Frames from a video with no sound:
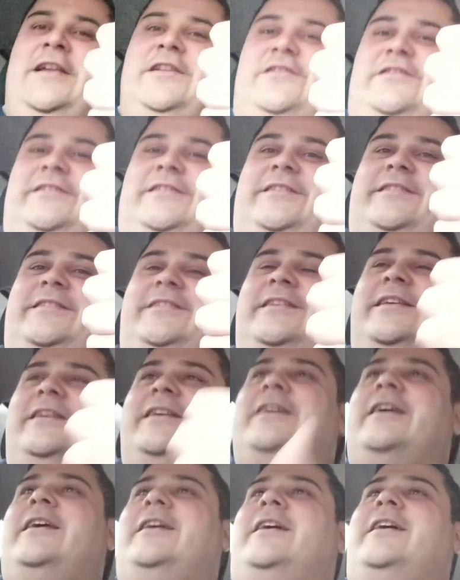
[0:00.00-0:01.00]
inches.
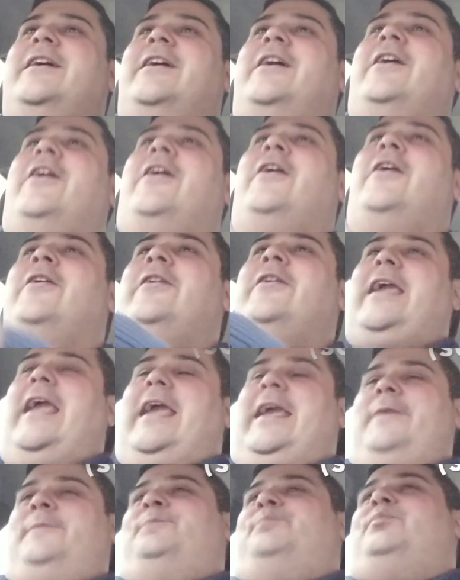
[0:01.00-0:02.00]

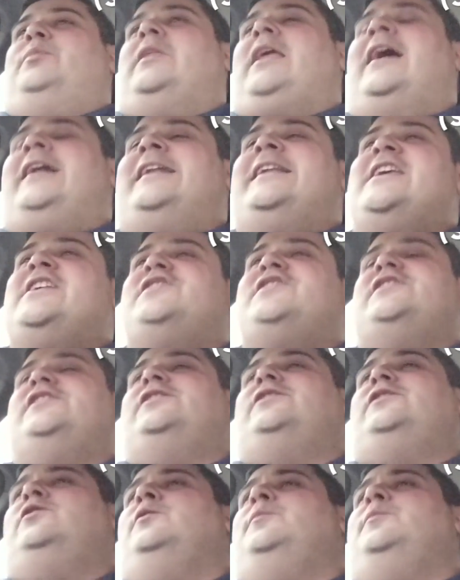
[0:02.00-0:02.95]
Okay, an inch is